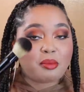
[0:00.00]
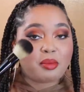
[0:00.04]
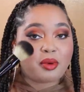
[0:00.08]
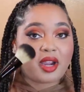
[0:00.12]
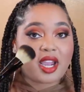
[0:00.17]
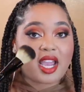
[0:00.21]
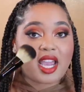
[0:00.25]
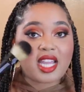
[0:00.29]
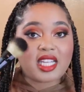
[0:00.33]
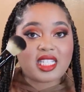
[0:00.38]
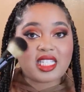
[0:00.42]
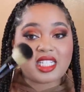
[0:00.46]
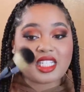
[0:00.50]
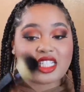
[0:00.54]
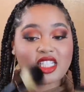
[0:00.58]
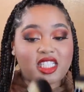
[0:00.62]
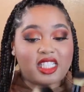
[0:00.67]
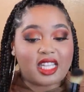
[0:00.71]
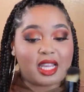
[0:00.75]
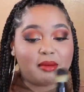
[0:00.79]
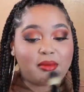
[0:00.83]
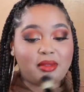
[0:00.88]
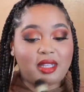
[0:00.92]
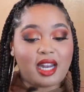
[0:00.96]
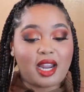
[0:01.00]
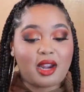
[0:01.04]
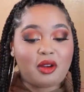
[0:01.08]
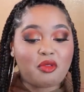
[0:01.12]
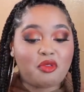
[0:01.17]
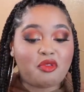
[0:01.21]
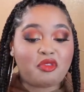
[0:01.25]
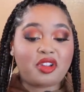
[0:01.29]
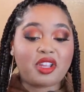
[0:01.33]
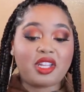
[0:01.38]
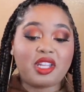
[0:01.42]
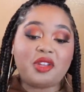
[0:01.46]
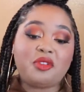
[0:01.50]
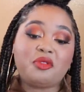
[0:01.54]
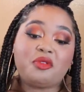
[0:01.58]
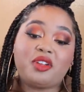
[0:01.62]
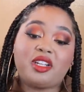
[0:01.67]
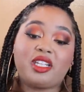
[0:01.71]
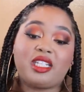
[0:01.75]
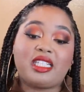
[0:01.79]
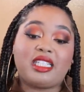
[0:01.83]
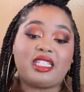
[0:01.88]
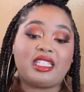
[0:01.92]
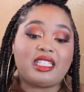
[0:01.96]
brush in a shape that I really,
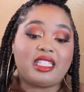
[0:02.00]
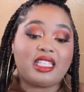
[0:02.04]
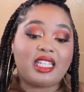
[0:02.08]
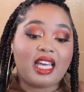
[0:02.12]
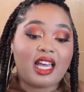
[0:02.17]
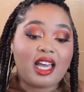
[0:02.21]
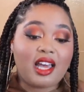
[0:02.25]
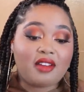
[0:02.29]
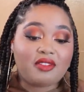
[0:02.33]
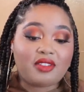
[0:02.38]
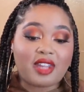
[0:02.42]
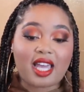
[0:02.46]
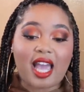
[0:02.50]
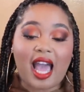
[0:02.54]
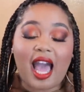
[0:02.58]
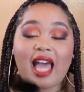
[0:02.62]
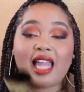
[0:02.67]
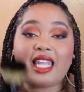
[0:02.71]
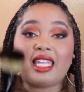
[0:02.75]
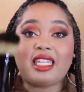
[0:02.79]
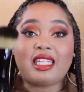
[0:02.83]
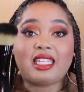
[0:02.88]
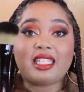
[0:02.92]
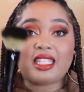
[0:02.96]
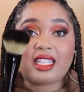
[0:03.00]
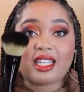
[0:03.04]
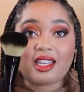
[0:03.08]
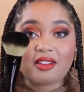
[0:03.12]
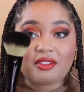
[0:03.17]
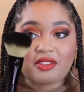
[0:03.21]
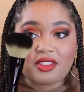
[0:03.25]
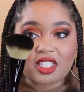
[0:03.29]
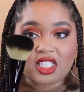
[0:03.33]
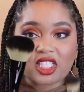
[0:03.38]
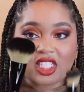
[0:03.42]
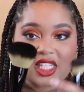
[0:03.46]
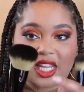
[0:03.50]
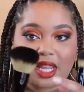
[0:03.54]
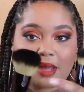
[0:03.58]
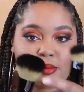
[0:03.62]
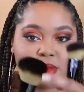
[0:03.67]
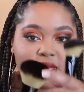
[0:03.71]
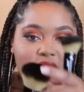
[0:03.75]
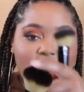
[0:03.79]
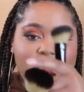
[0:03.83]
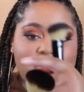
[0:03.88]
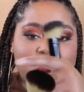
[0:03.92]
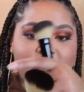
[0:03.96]
really love. Like I love this
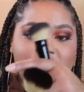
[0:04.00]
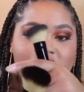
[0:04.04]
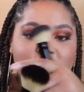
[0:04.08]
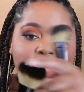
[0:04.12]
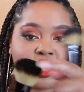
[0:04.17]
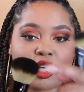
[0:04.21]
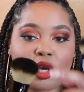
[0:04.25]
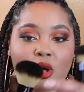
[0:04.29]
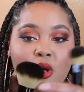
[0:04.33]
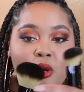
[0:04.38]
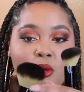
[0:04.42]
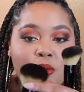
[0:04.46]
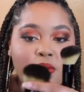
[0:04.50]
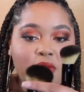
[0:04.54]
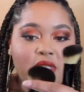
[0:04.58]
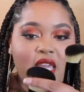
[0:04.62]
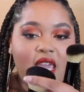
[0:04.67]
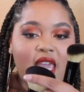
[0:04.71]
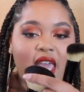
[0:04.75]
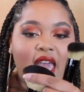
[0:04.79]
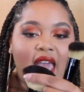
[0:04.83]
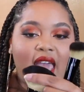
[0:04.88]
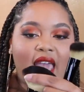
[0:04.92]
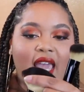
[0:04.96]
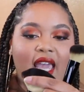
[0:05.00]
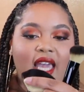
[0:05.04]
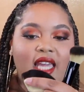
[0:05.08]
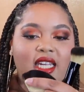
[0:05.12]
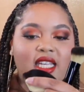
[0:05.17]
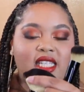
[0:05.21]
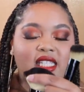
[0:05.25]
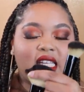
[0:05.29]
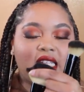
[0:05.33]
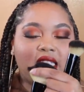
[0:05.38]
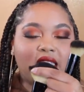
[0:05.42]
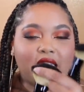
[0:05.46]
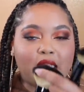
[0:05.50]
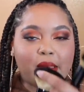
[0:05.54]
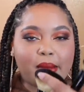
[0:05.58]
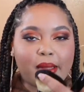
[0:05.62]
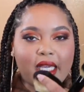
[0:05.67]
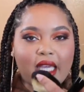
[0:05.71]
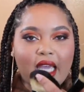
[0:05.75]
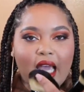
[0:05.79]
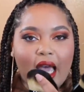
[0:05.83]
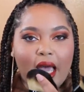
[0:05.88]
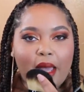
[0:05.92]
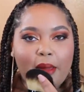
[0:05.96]
shape because it's domed and it's a little
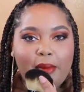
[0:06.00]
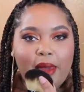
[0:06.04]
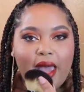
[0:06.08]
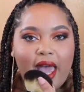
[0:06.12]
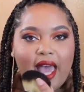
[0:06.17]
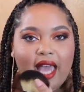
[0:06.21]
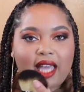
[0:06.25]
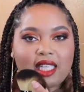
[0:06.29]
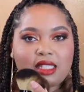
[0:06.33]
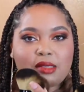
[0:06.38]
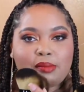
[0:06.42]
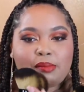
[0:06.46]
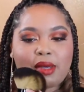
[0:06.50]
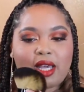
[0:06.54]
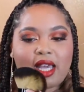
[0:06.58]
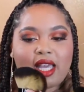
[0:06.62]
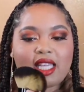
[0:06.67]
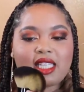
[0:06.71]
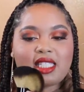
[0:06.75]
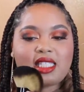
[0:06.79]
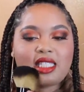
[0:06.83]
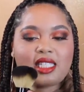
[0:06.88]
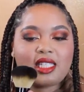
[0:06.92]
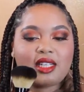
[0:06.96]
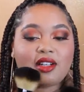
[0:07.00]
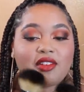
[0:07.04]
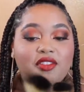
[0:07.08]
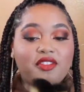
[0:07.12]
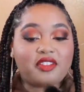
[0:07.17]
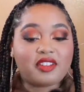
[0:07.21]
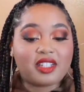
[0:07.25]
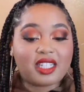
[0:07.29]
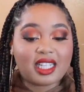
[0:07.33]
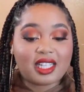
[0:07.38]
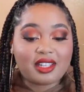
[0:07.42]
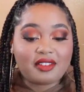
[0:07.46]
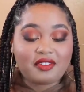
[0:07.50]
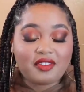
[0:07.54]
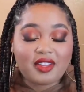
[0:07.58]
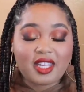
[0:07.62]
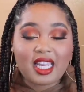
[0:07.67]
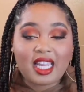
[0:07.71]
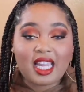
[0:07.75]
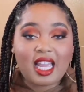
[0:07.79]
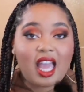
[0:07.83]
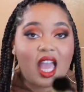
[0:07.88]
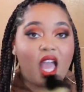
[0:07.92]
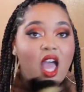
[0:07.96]
bit compact, but it's still
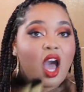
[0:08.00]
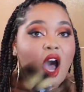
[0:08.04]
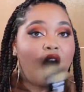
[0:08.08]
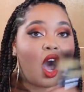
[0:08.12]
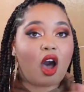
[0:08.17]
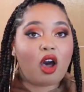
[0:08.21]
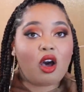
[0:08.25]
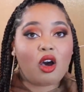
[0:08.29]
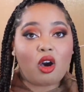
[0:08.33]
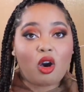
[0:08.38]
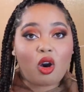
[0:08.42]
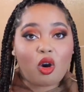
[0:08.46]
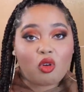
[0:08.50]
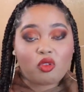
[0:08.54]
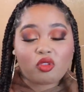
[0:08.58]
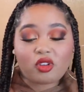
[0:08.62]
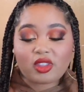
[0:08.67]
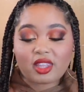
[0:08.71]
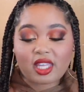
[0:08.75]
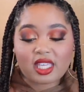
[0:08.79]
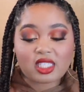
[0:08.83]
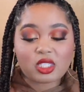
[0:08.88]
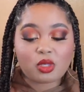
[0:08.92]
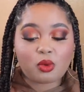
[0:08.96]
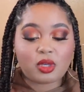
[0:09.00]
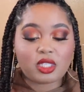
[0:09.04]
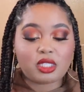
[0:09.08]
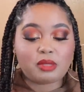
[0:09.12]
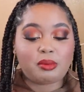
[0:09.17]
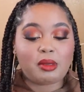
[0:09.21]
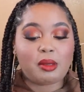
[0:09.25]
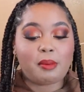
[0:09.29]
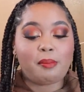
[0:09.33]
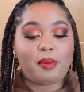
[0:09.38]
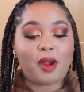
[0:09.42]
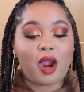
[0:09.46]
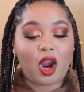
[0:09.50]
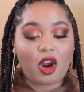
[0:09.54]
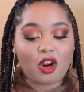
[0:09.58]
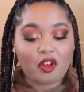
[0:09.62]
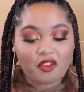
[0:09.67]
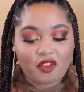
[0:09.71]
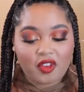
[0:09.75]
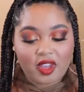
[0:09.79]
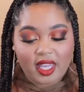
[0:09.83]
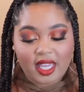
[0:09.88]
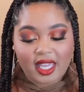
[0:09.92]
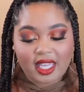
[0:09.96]
fluffy all over. That's going to be
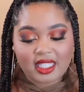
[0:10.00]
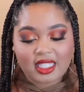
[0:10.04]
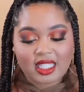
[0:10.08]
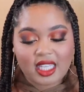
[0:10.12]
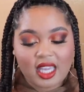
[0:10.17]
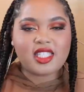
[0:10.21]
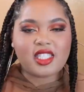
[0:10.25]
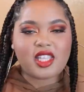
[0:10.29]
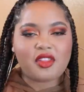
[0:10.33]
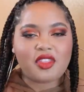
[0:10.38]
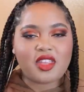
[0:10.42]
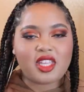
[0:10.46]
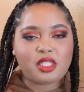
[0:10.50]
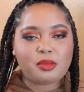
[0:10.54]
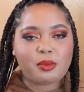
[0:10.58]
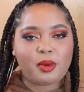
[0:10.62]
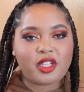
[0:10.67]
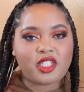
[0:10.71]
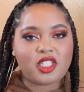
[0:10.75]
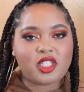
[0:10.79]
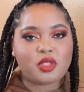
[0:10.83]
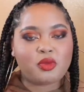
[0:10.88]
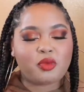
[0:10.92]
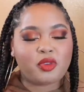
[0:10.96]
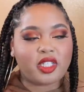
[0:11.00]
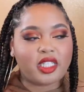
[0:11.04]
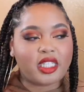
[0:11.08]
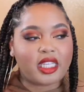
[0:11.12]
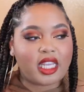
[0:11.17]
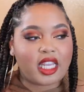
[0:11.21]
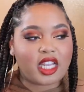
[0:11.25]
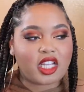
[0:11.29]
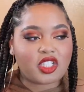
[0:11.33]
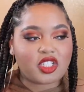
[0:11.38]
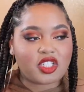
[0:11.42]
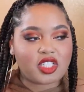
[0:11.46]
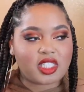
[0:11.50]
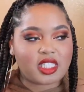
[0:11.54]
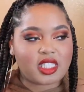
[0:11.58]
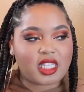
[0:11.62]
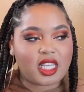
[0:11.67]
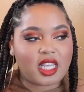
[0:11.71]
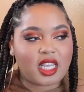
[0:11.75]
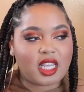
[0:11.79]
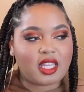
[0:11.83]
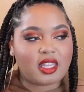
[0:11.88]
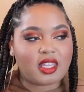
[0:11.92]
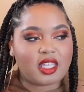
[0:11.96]
perfect. So this brush is really
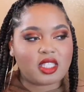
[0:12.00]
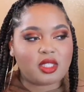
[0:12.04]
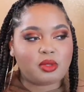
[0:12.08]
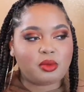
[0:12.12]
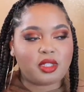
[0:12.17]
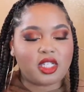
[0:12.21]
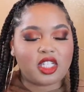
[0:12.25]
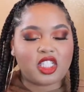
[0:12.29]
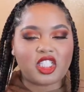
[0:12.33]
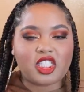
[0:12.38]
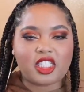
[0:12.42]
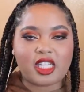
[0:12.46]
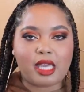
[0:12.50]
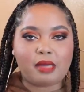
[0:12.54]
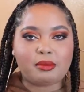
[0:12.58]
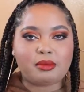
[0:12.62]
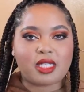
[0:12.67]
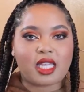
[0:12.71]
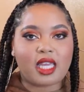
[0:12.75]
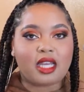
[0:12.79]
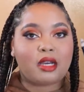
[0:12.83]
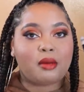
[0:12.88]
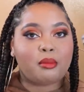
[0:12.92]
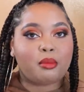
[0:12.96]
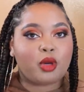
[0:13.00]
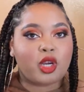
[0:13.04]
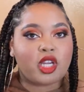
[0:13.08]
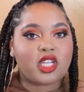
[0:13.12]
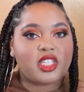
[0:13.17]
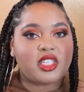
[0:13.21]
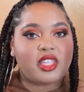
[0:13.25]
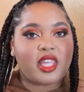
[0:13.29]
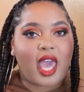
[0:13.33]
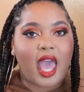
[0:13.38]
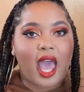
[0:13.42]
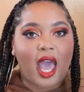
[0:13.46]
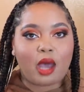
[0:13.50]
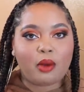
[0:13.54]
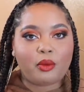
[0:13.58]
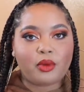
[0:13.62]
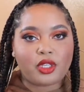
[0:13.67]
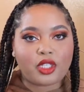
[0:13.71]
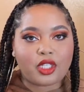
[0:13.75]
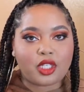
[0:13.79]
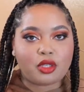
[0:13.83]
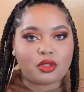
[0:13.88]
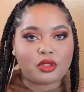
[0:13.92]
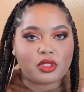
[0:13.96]
interesting. This one is shaped like a brush that I
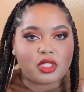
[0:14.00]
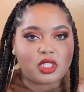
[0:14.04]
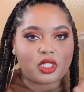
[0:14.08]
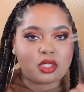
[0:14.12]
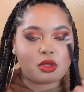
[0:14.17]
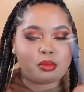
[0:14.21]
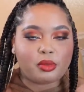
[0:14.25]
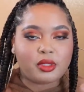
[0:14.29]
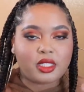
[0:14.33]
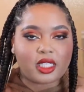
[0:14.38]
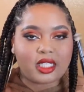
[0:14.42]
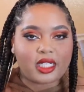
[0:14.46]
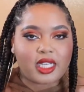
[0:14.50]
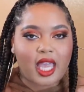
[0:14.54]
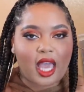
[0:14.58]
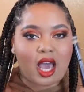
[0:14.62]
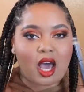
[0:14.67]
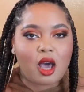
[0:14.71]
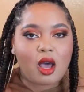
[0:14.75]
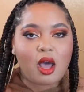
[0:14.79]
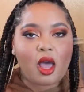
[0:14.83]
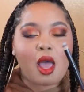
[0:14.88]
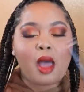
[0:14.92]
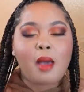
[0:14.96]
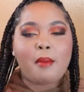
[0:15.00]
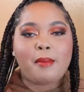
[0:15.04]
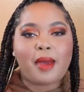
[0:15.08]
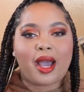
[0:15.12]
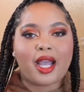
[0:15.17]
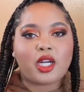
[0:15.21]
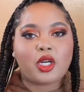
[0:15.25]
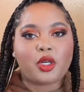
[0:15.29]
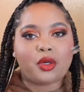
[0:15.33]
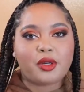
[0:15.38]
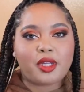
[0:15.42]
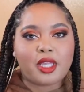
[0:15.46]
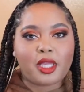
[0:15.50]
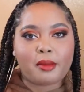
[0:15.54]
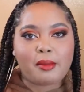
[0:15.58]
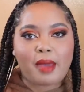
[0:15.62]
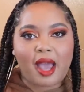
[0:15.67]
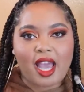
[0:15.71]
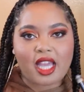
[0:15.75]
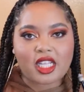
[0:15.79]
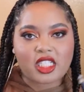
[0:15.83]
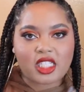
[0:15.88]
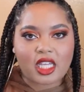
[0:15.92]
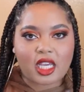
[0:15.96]
would use to blend out my cream
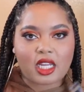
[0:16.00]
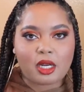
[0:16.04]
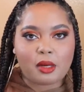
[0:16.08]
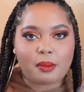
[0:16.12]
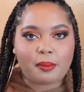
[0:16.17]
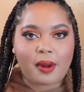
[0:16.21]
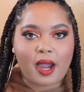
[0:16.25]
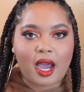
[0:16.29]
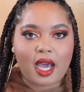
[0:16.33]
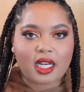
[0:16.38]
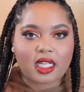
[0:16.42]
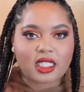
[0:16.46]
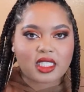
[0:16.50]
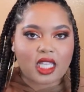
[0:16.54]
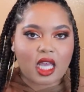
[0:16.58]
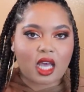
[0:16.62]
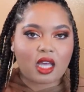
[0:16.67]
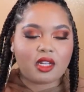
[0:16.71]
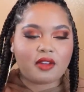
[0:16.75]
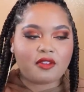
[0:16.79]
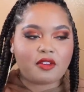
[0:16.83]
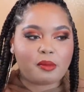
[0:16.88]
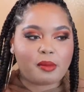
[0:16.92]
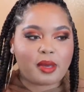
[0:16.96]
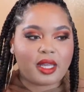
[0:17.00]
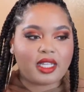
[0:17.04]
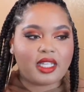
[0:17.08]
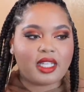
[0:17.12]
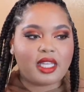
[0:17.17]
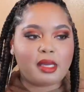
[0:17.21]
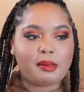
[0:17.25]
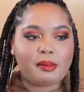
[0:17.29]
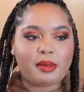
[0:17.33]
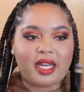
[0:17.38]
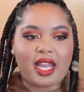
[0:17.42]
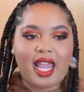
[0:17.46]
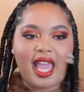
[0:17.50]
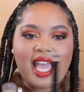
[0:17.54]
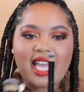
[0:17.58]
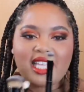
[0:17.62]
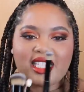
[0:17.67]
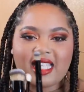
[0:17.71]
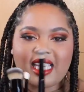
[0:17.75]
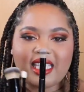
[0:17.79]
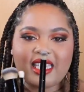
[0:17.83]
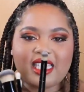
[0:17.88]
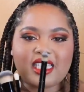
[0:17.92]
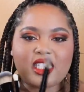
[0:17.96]
eyeshadow products all over my lid, but it
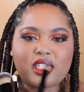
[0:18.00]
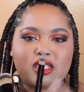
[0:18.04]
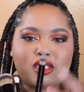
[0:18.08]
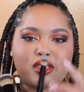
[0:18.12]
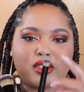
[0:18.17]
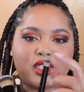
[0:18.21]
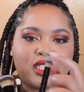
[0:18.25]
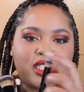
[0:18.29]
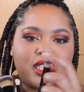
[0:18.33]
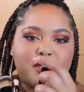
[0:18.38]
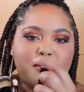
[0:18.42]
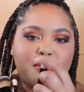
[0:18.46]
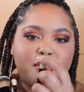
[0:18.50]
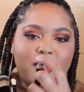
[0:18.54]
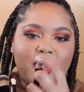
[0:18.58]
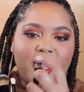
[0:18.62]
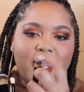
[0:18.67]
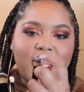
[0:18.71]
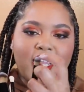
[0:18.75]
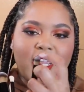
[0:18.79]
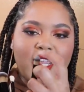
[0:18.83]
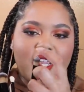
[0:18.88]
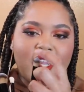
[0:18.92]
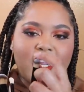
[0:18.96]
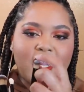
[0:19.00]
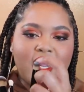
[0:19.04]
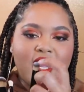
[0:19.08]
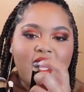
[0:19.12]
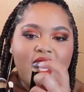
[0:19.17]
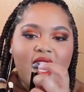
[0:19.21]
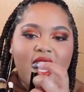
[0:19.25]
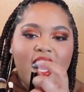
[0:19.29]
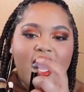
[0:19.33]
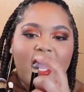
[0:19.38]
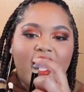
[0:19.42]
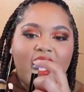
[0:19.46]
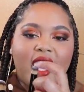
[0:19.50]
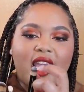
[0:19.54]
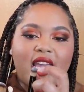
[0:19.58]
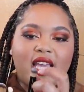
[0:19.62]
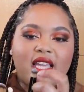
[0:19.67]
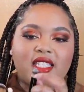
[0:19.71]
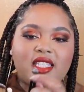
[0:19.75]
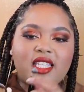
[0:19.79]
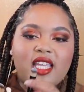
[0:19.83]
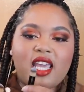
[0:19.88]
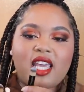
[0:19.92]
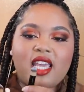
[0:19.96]
has like this little tip right here,
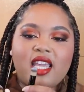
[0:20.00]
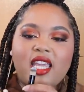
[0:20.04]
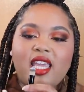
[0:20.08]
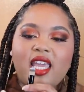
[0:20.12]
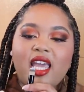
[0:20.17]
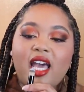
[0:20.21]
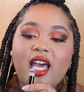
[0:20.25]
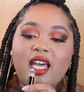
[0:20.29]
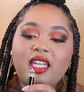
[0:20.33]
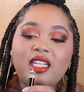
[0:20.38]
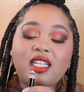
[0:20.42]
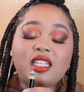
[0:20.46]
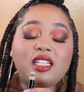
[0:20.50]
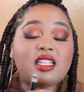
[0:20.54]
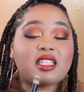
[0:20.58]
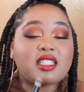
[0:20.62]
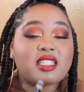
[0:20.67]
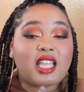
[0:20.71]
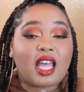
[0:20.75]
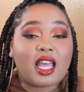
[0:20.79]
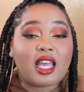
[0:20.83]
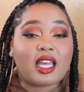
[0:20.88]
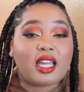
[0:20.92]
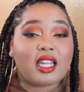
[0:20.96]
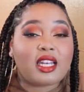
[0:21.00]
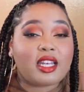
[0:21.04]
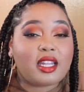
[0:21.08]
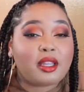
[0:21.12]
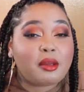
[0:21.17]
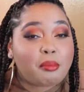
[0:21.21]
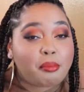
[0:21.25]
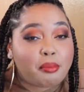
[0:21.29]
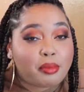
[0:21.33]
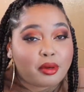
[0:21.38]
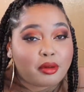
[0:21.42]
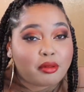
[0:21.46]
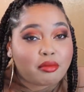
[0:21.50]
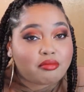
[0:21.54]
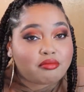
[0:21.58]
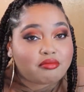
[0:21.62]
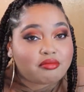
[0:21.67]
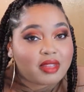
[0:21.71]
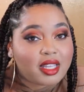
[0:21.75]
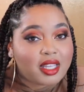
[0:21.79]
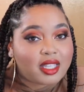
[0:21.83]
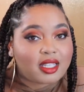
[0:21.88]
and it kind of looks like a nipple.